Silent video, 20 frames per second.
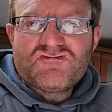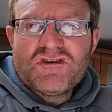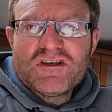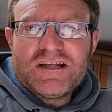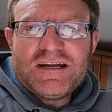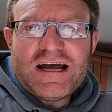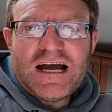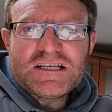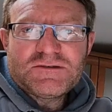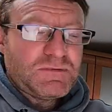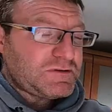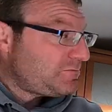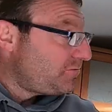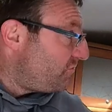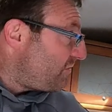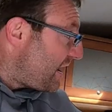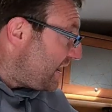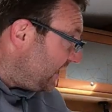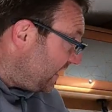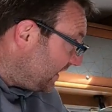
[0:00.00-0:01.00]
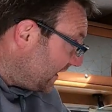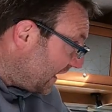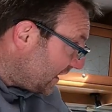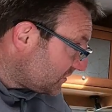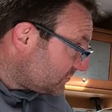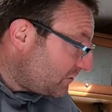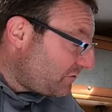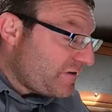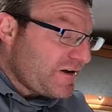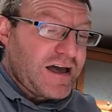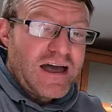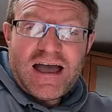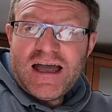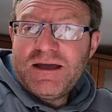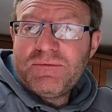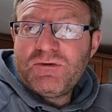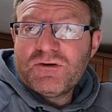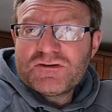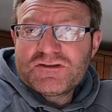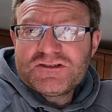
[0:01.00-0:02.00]
It's really nice. It's meant to be raining now, to be
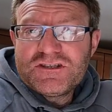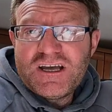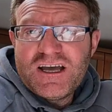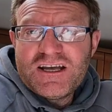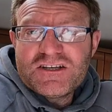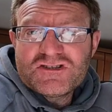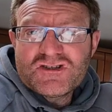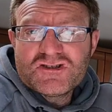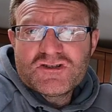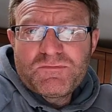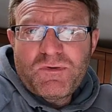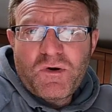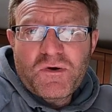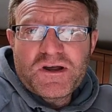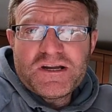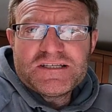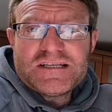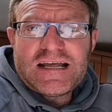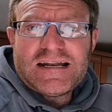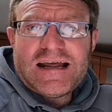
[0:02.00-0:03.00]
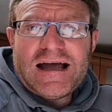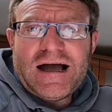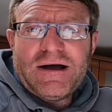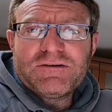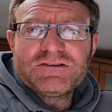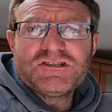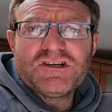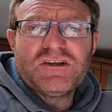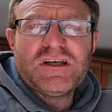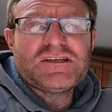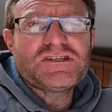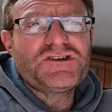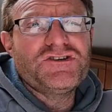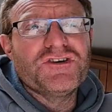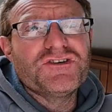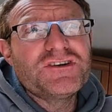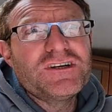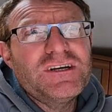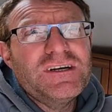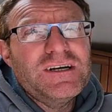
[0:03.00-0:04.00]
fair, but sun's poking its head out, so that's
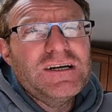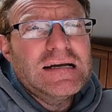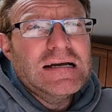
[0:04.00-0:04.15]
good.